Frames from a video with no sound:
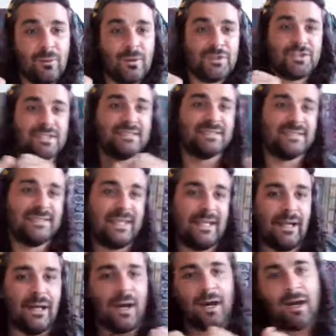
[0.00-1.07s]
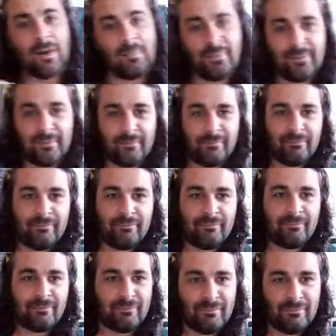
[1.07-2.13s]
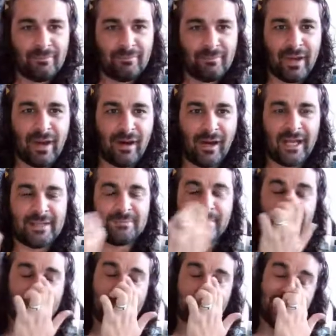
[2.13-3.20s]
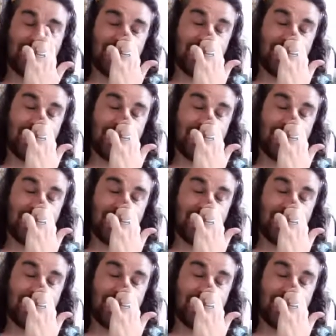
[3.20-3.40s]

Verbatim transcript: which is still up behind me.